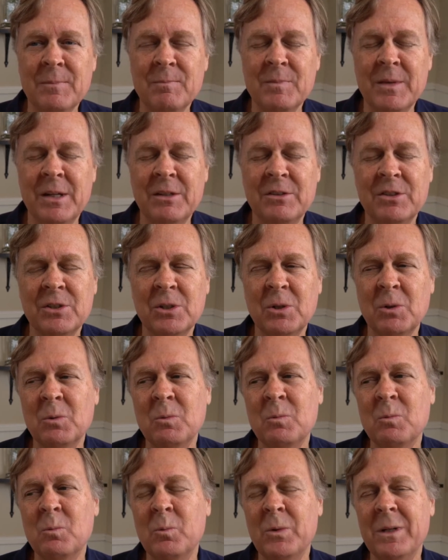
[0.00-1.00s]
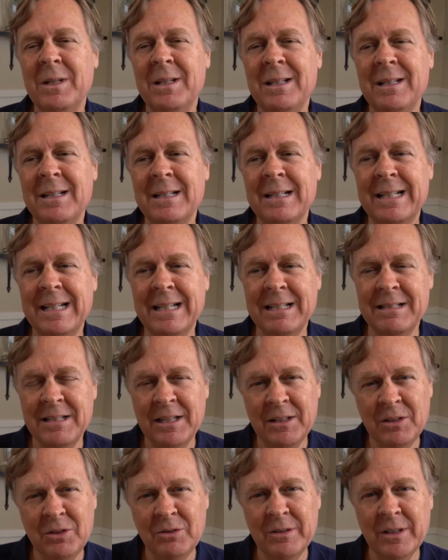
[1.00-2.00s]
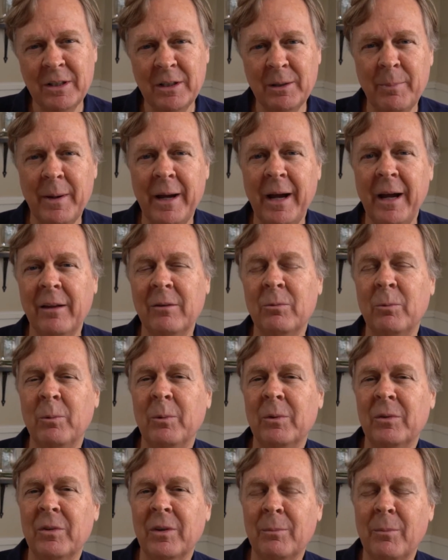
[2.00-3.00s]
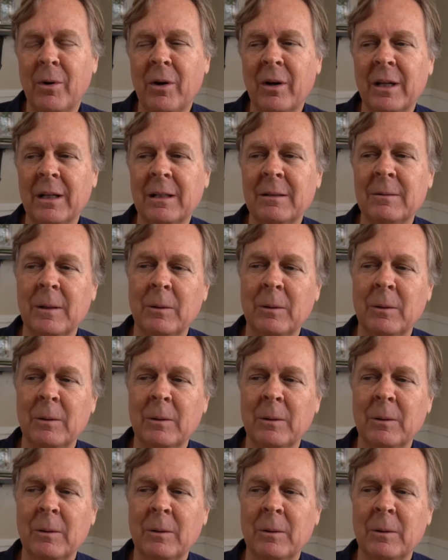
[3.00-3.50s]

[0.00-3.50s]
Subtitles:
And so we continued down the path, we went to the market,